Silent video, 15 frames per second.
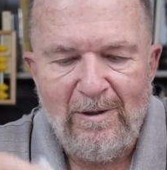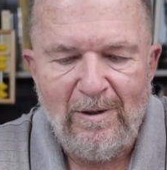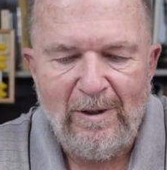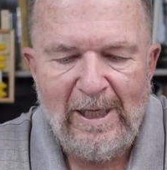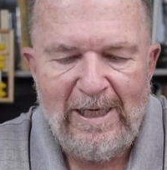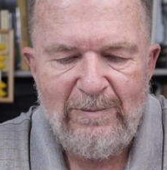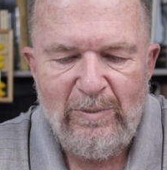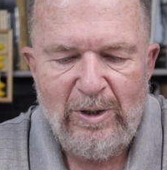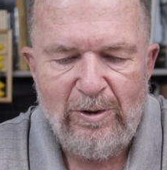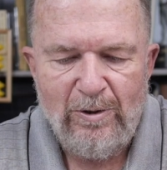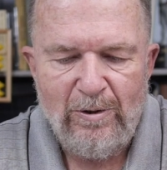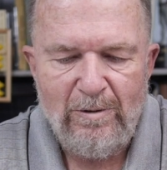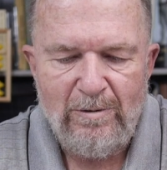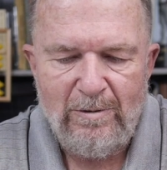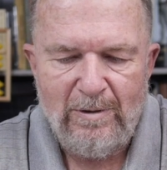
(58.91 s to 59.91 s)
light
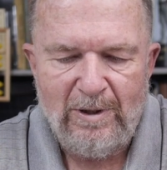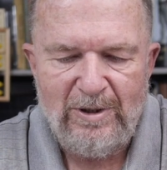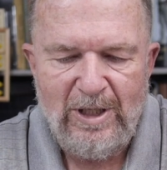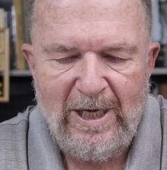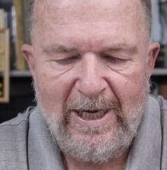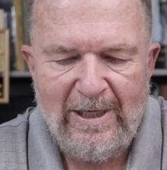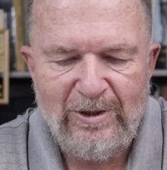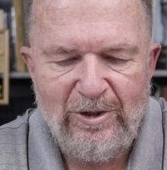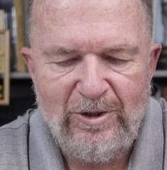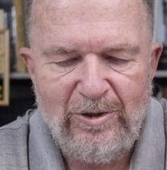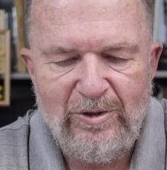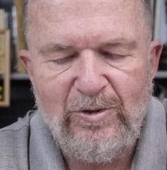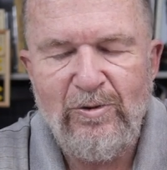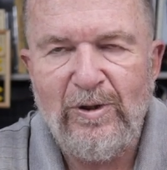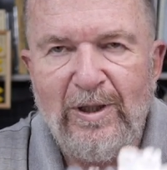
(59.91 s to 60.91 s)
meter
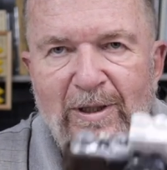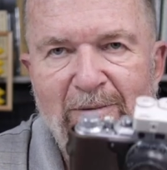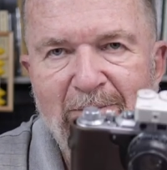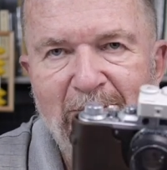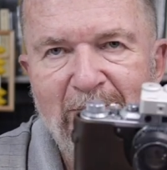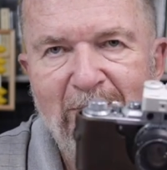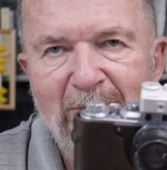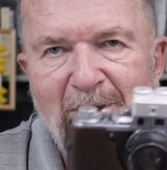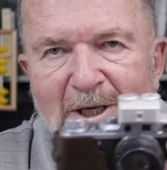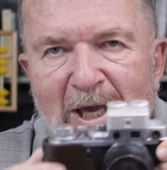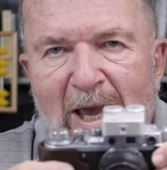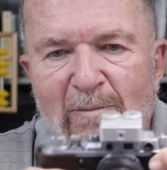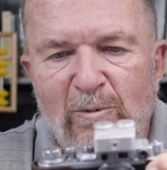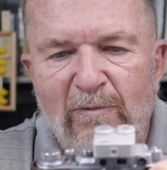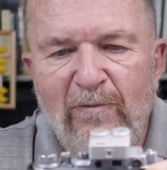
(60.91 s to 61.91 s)
attached to the the
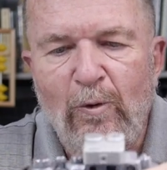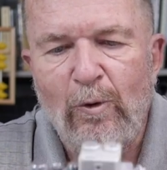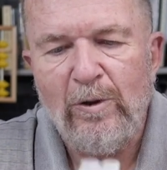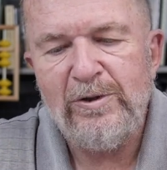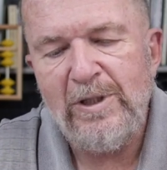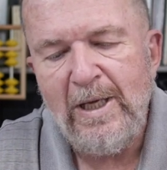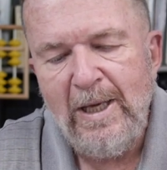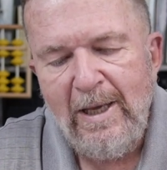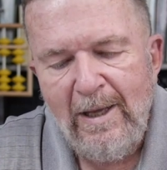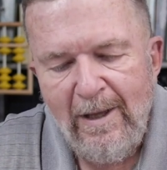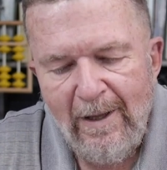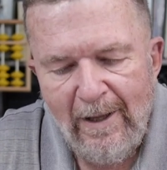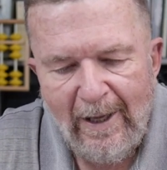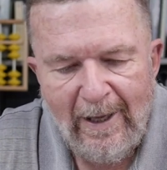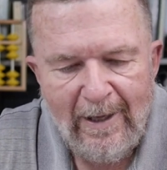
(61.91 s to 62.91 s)
camera, of course.
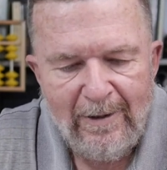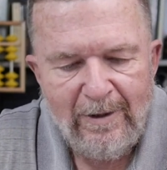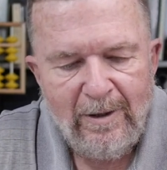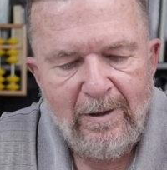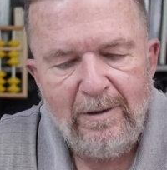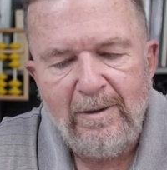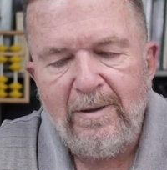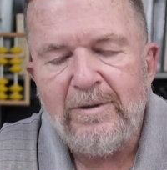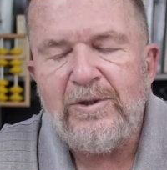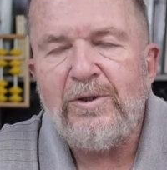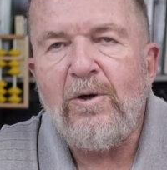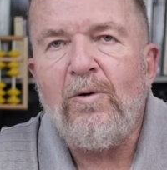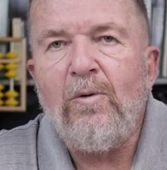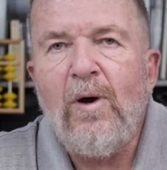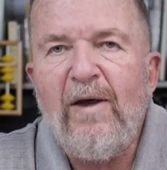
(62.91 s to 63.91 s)
And uh,
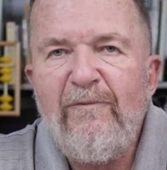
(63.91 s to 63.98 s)
so I